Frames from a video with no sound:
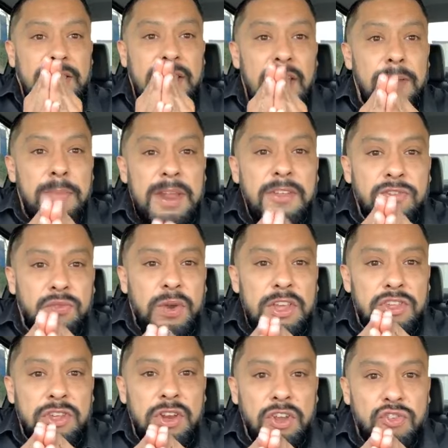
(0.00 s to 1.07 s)
The
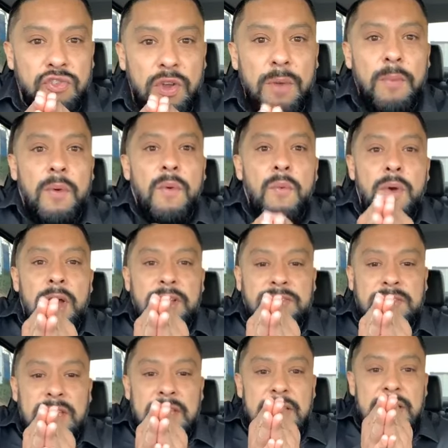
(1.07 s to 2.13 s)
administration of Trump
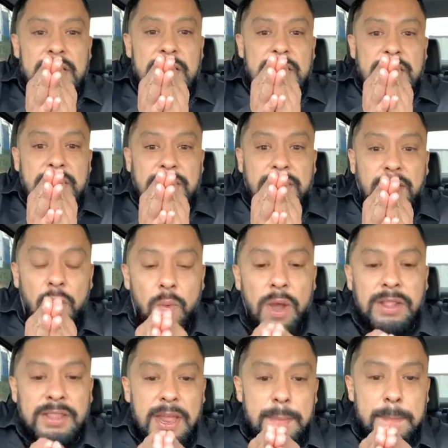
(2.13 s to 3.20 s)
was the
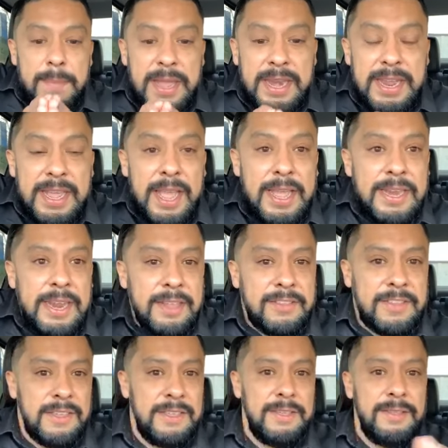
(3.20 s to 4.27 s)
one that
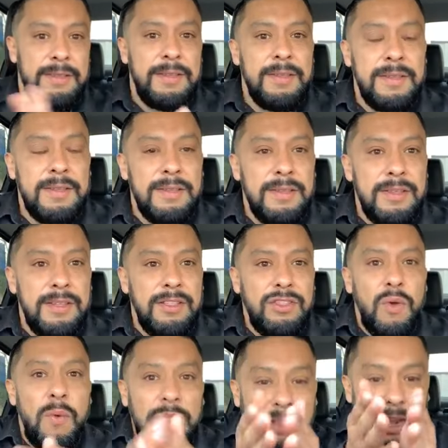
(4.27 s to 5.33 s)
mediated,
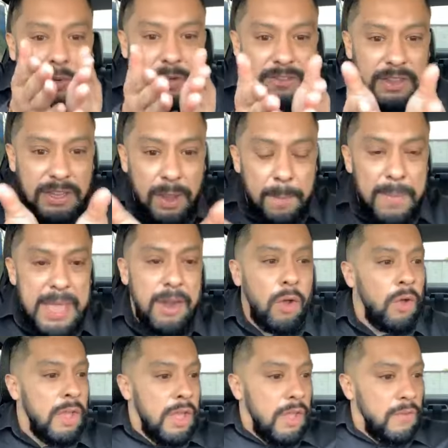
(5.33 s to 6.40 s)
the one that was in the
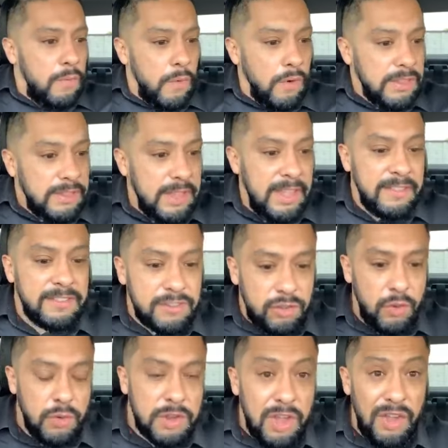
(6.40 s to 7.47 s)
middle for these
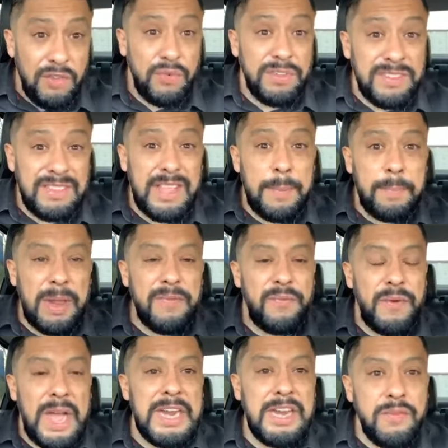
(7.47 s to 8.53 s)
two countries that they've been
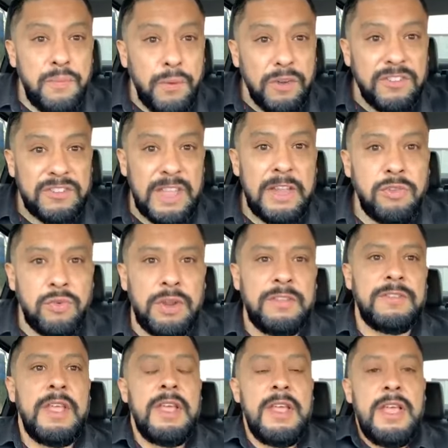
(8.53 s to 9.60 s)
fighting for
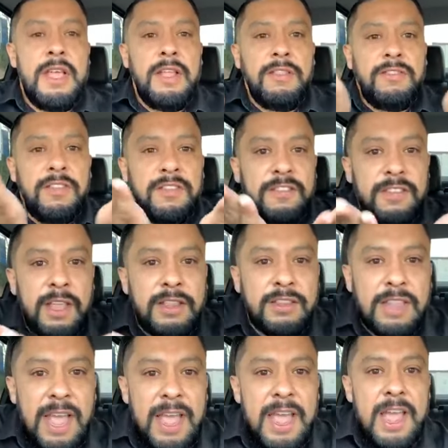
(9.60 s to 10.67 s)
centuries to
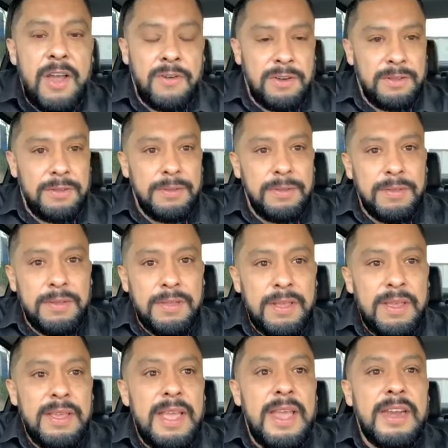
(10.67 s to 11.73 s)
sit down
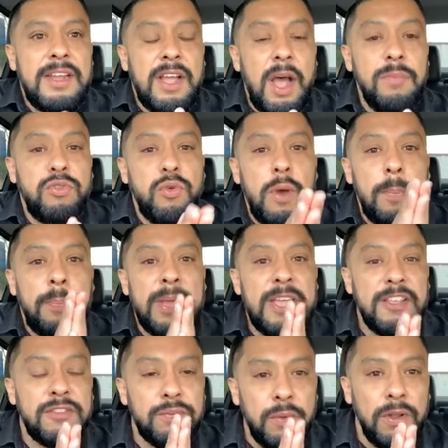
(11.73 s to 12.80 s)
and come to a
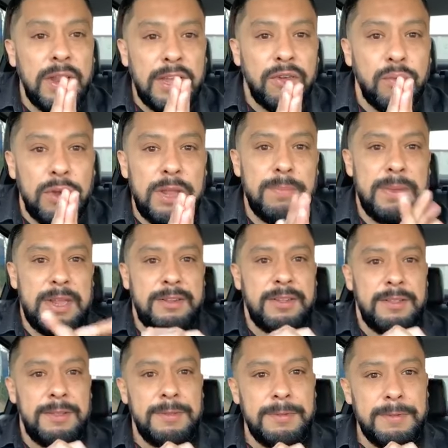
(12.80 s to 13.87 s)
peaceful
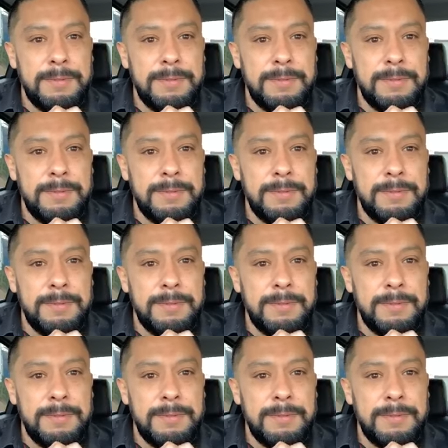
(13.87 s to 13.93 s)
agreement.